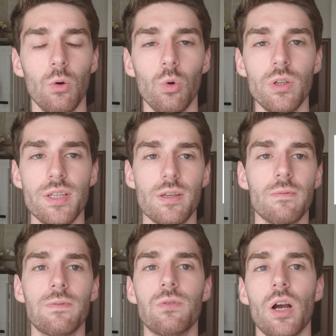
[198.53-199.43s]
only some
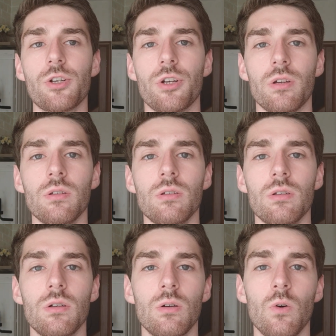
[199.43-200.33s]
fraction
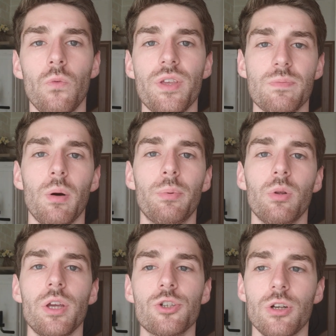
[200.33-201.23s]
of this
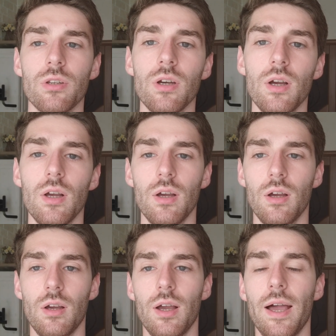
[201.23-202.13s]
population
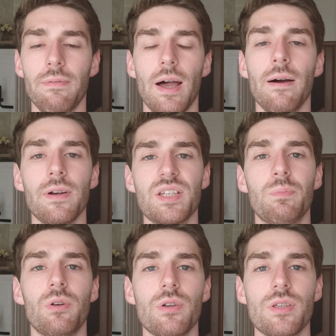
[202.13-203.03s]
have ever
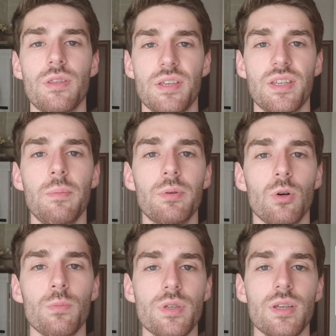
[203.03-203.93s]
experienced the
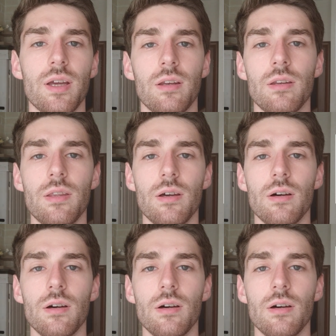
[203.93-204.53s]
symptoms, and